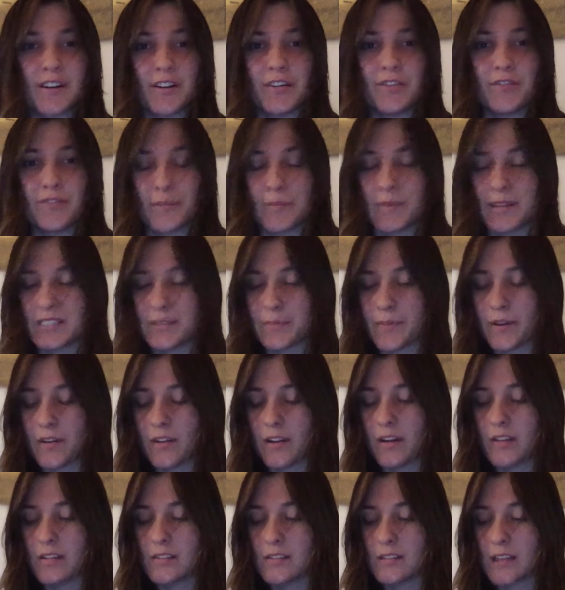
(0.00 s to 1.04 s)
you from
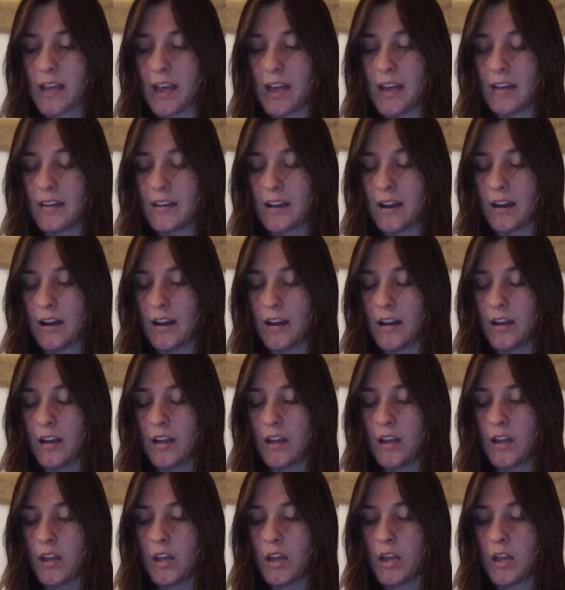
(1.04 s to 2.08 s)
experience. And
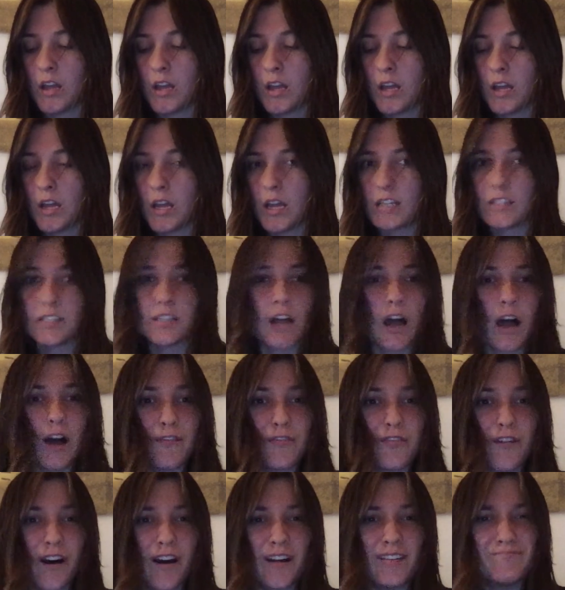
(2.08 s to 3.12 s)
it's not
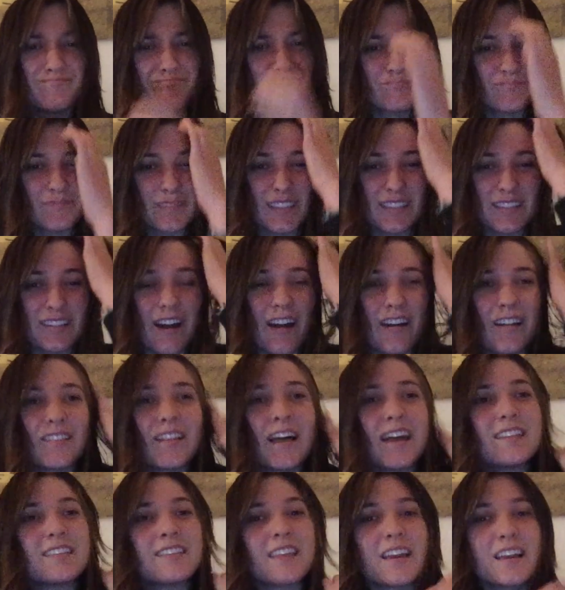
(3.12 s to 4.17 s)
fun. It's not a
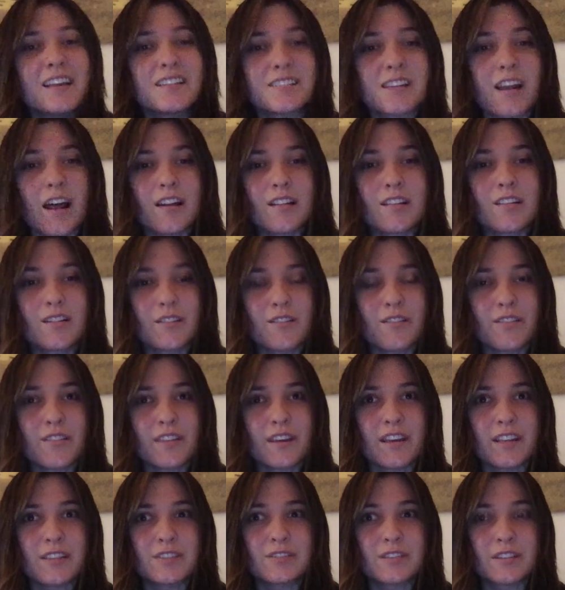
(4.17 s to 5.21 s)
light thing. It's not a little
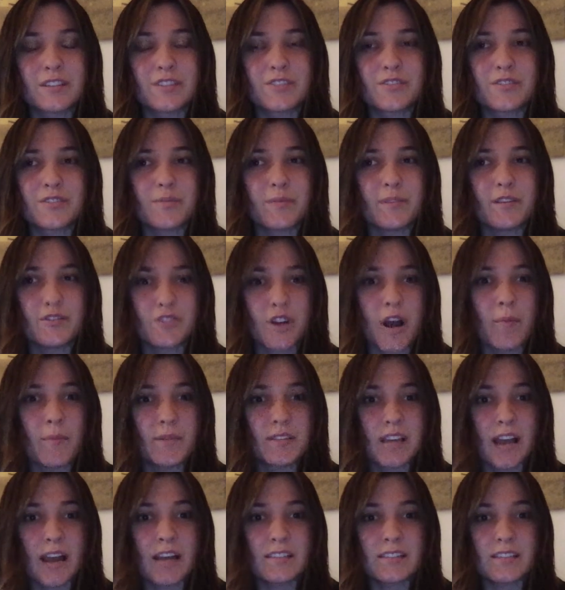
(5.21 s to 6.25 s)
thing. It's extremely
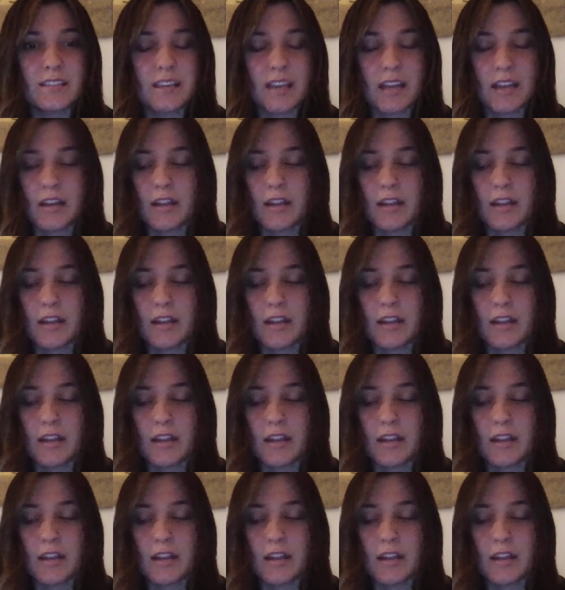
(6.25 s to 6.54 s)
traumatizing.